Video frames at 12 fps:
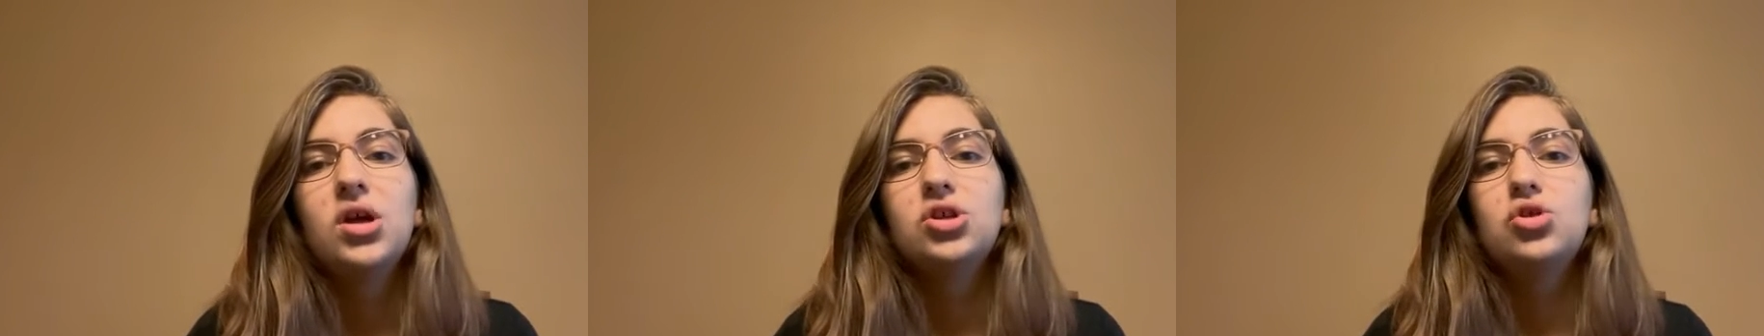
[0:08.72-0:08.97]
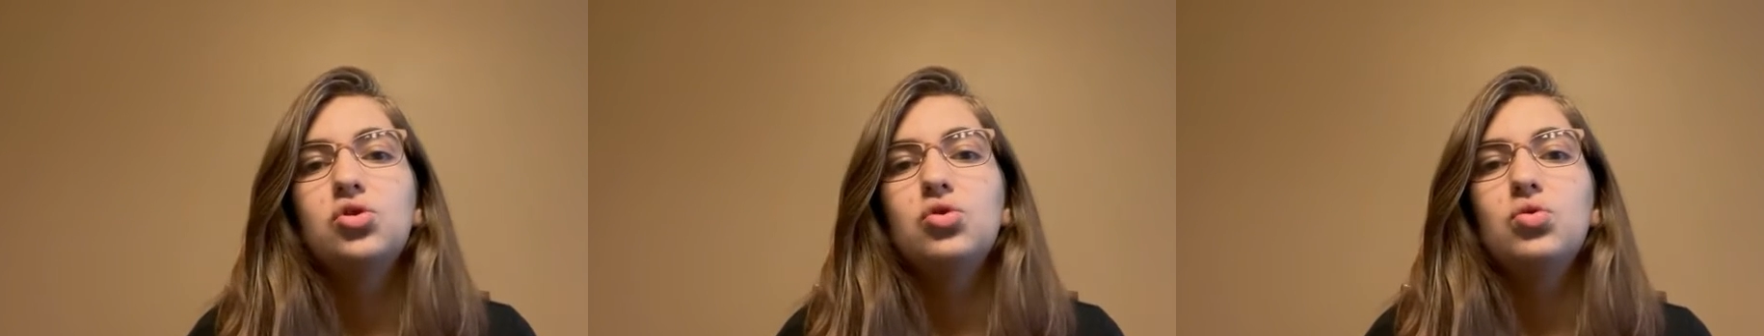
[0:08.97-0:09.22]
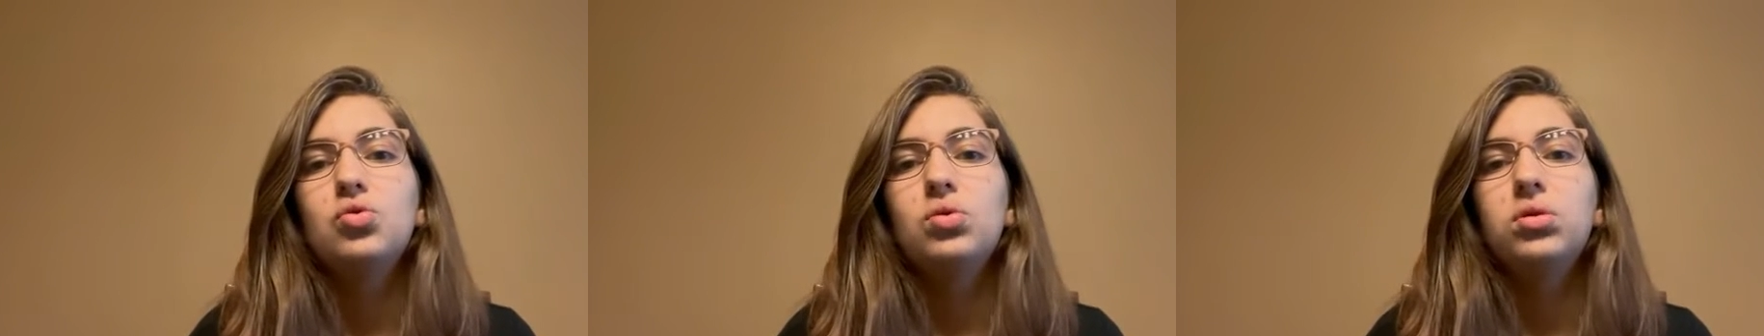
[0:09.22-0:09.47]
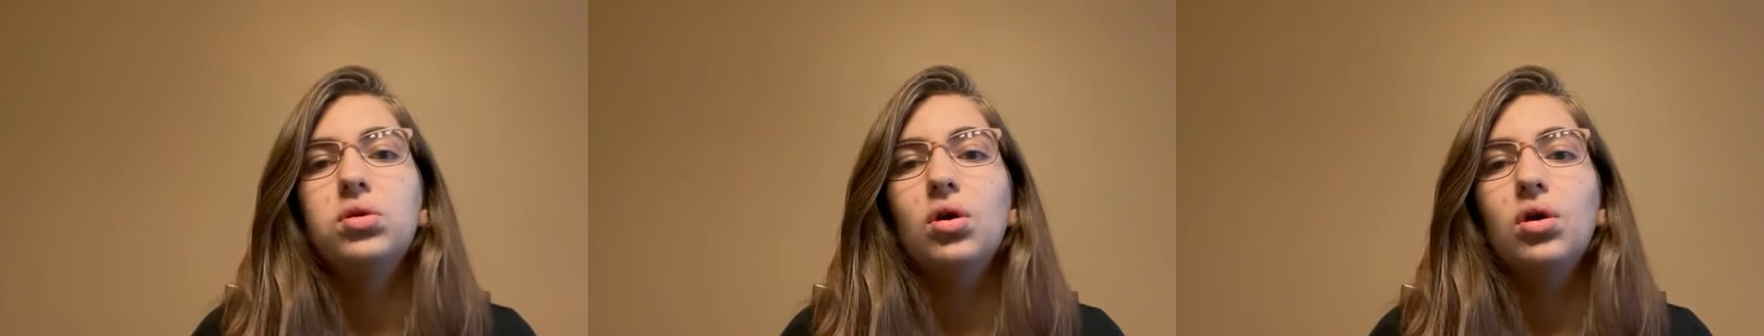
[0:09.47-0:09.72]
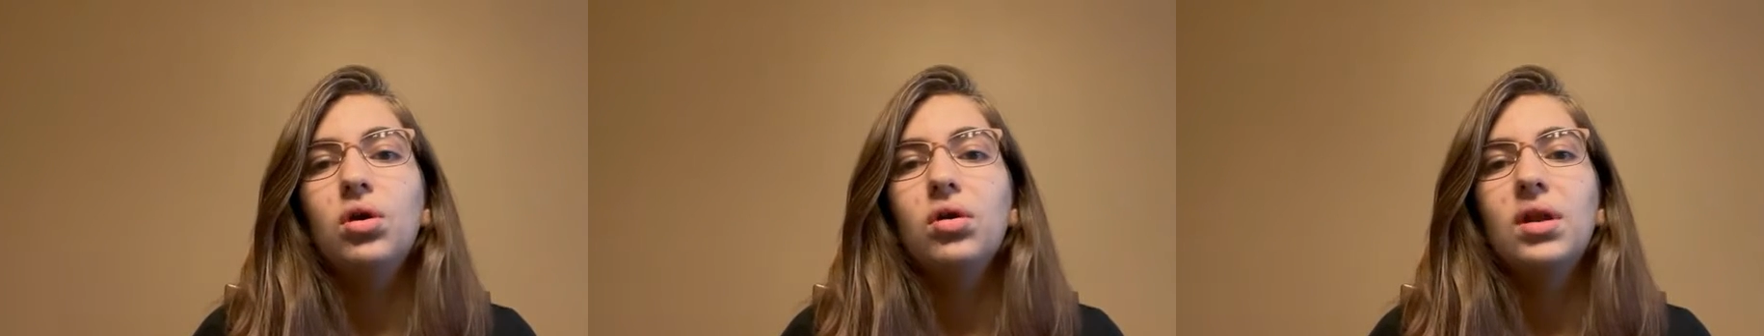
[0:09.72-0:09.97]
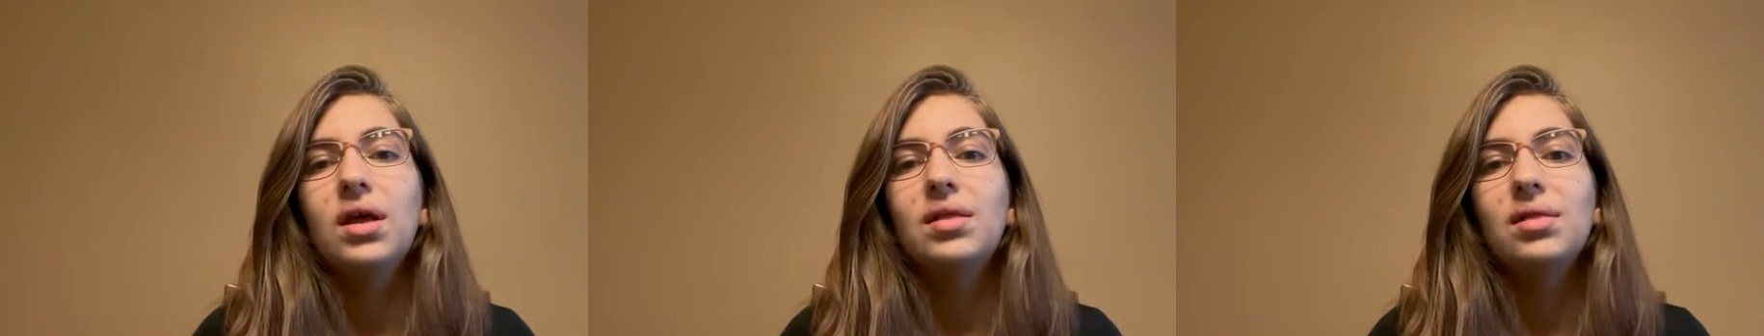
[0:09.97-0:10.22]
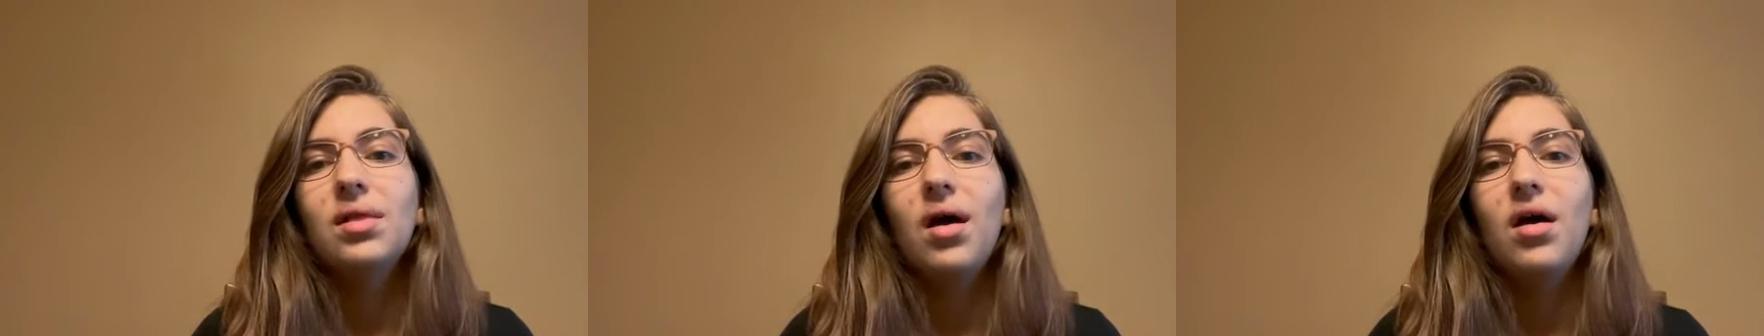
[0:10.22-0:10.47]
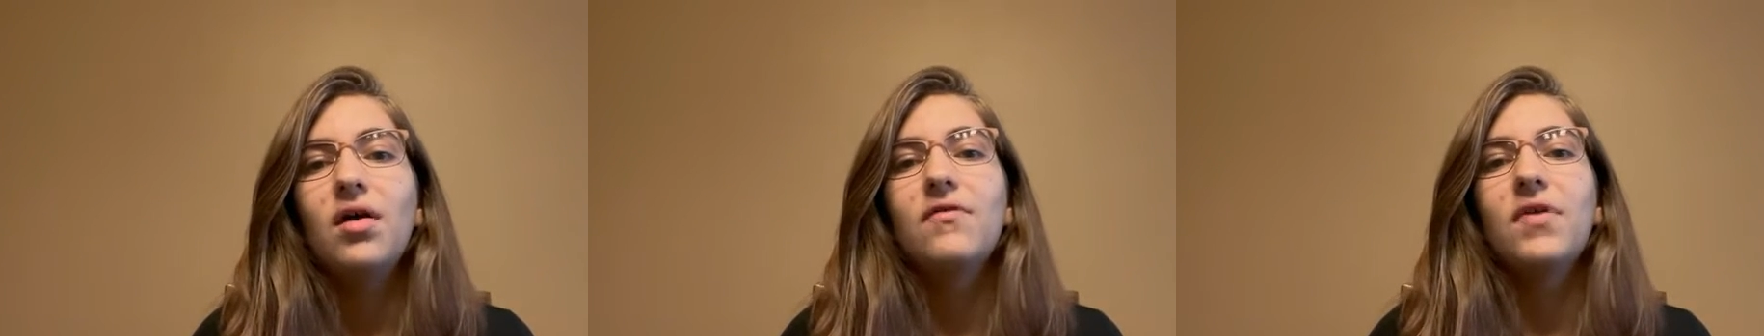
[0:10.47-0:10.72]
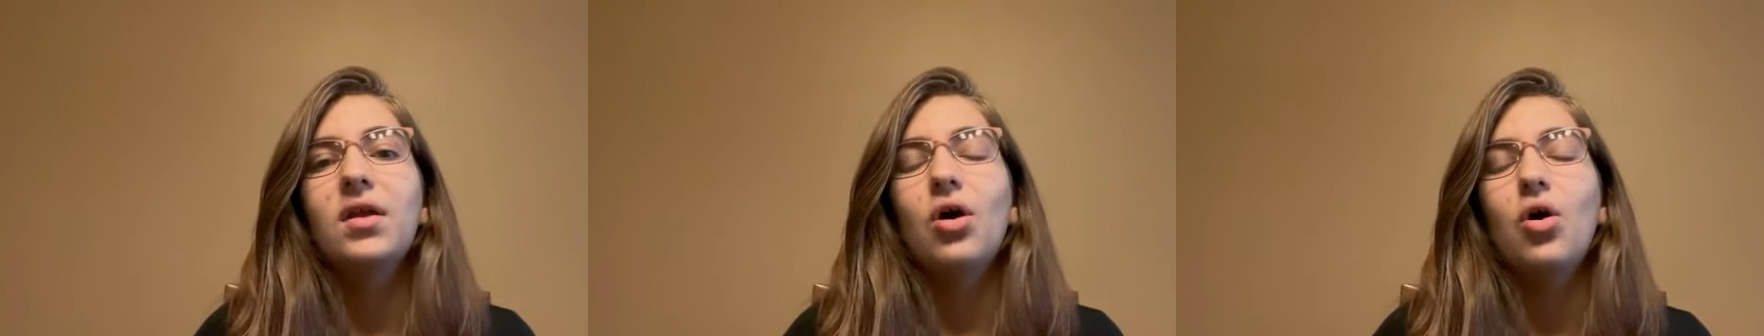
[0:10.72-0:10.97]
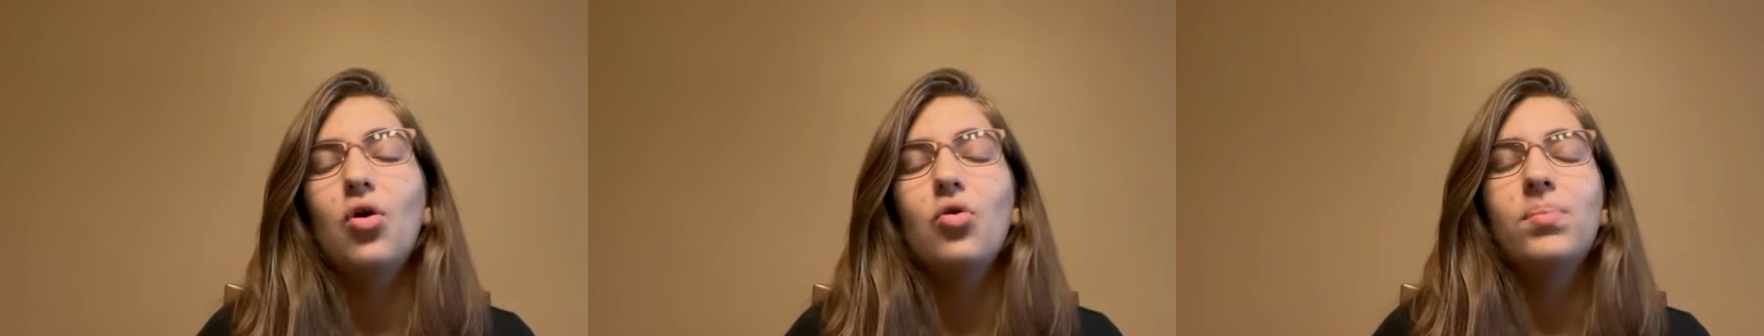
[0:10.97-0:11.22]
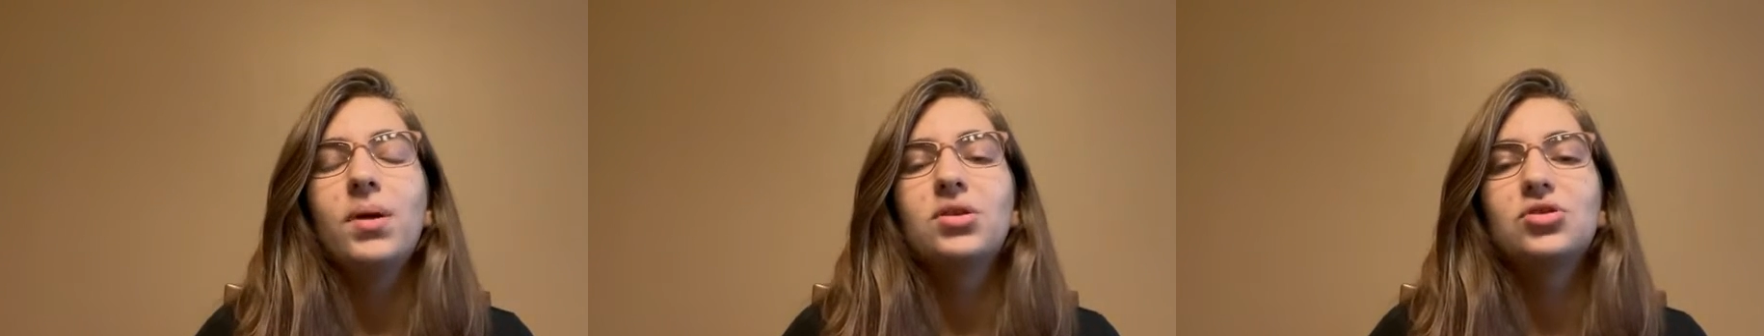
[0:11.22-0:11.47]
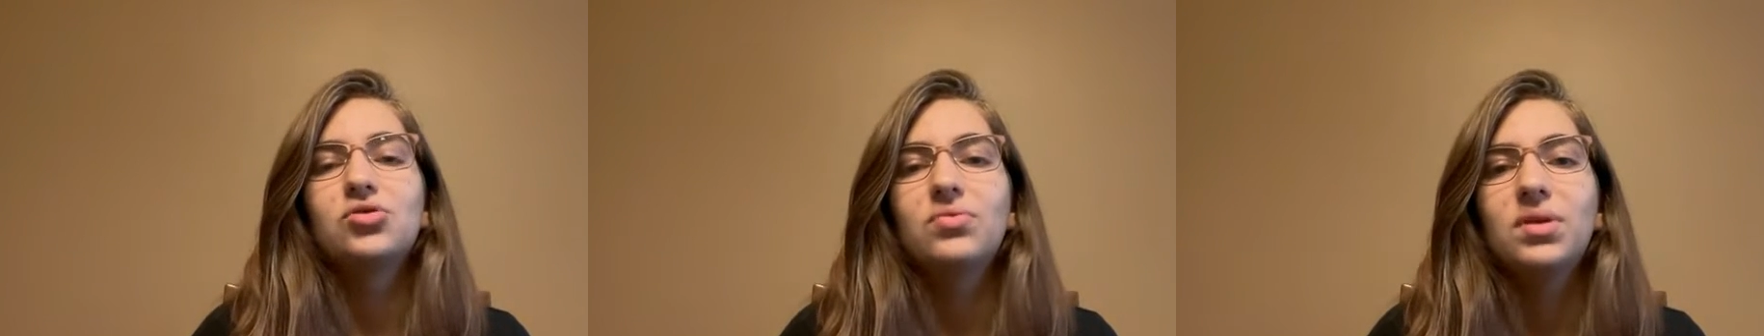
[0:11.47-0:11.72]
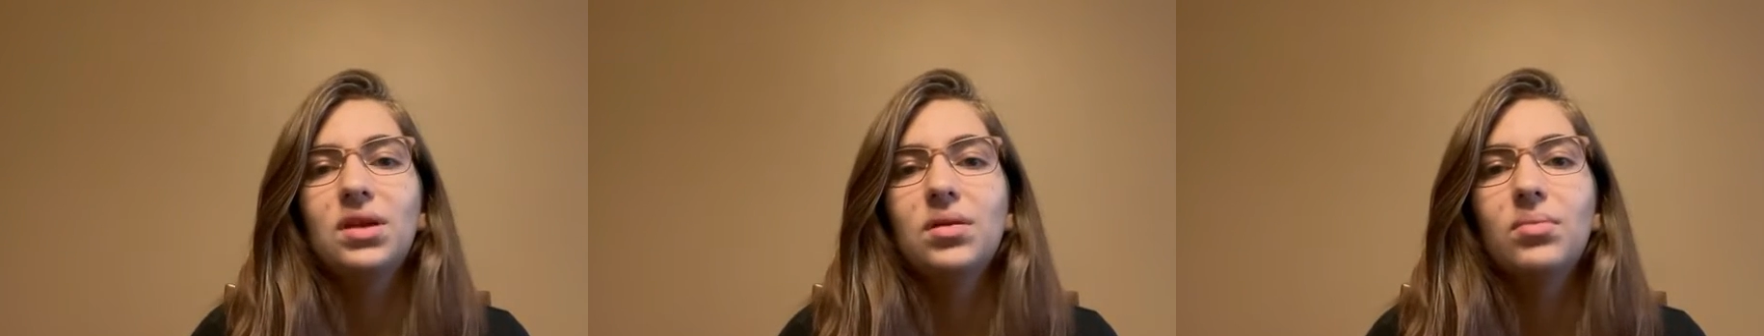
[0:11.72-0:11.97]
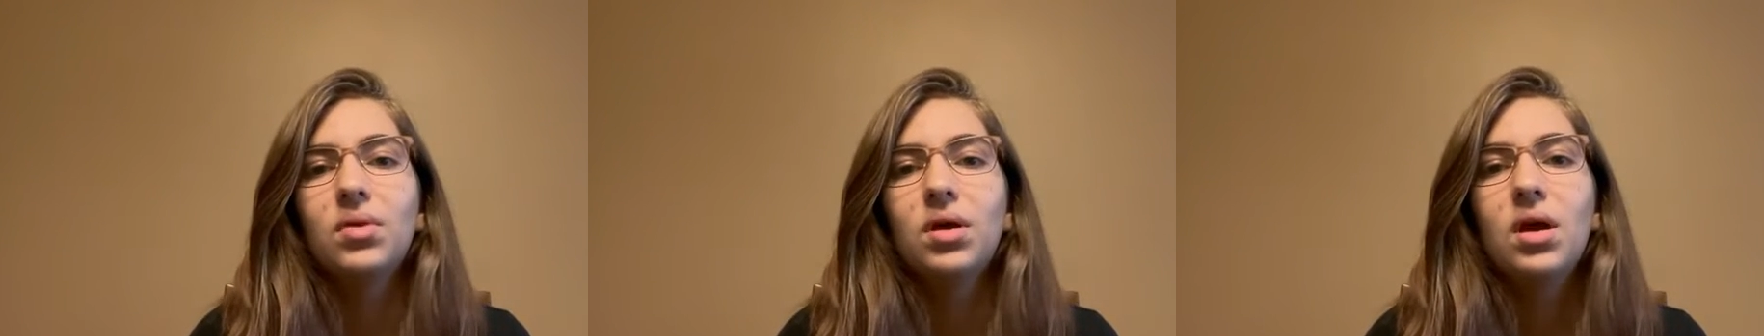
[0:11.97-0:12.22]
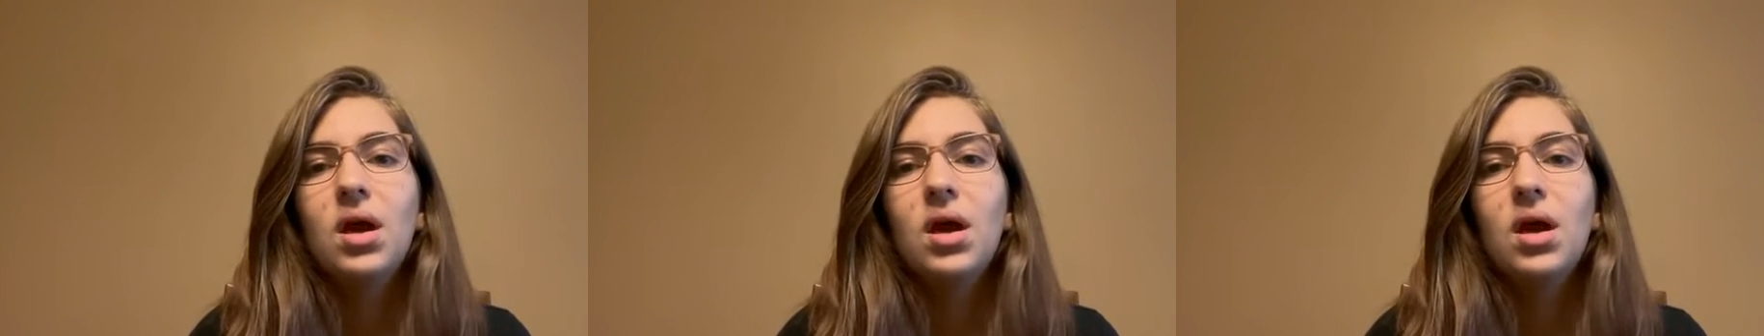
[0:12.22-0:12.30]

to learn and love and hope and dream?